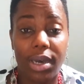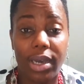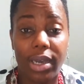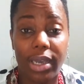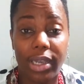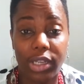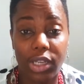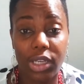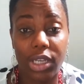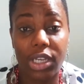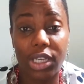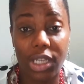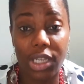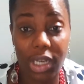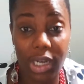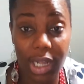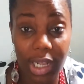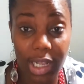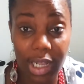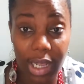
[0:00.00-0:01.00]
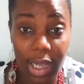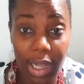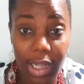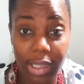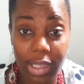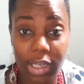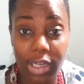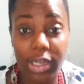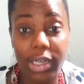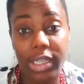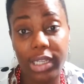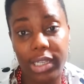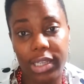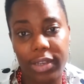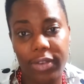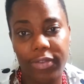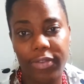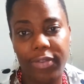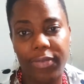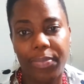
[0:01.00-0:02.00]
educational
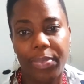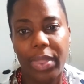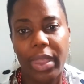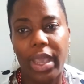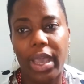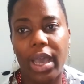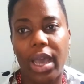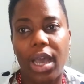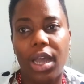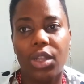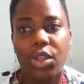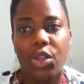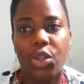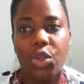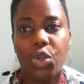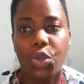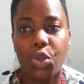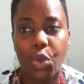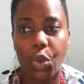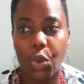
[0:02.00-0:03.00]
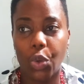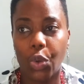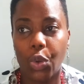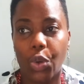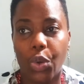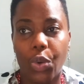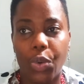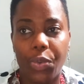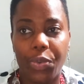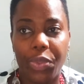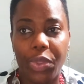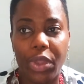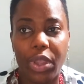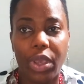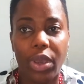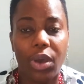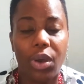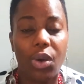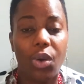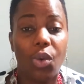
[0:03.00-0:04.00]
alternative. And so
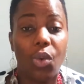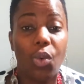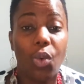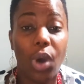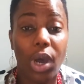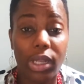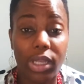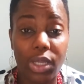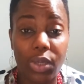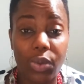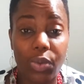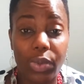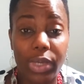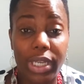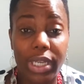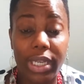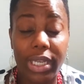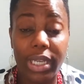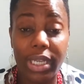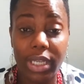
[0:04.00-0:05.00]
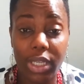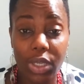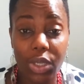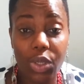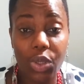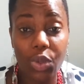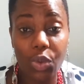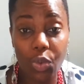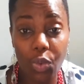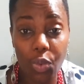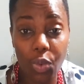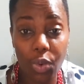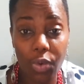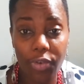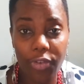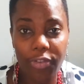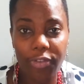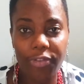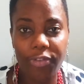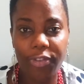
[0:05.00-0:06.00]
what we need to do
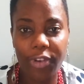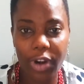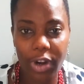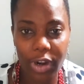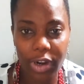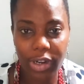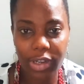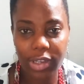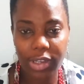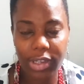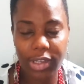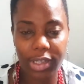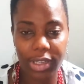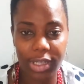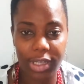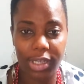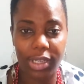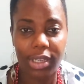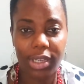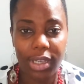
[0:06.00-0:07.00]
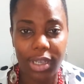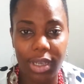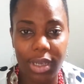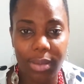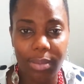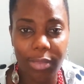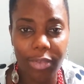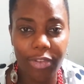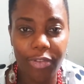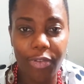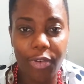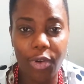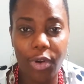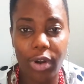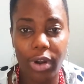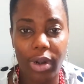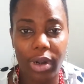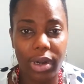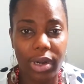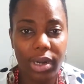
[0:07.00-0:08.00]
first
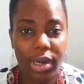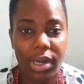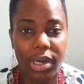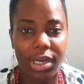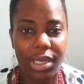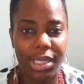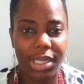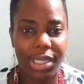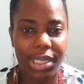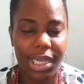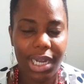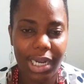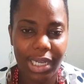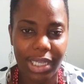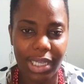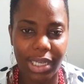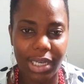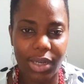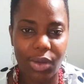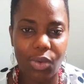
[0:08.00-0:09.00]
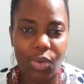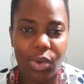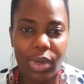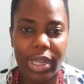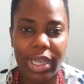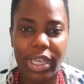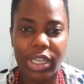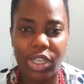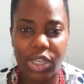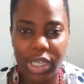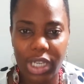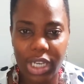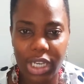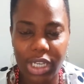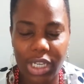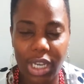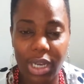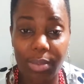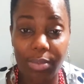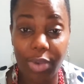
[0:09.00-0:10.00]
before starting the whole
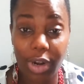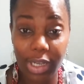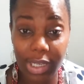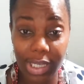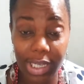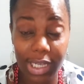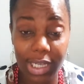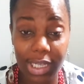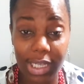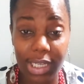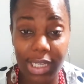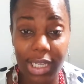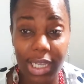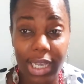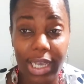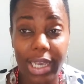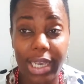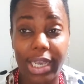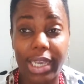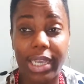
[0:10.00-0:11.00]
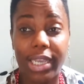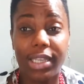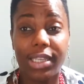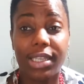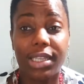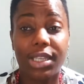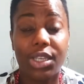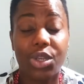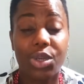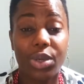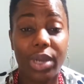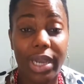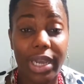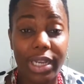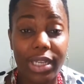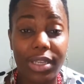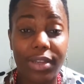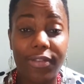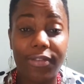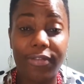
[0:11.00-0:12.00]
education process is
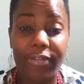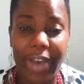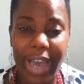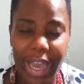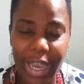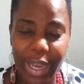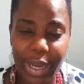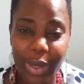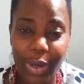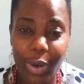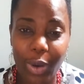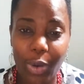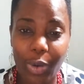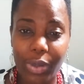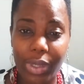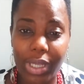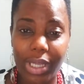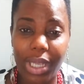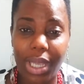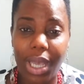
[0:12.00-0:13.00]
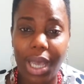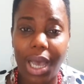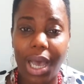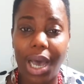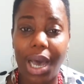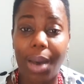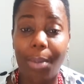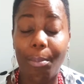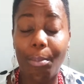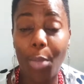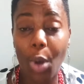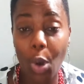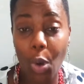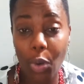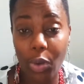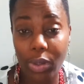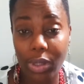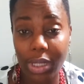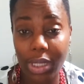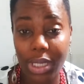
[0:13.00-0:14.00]
trying to find out about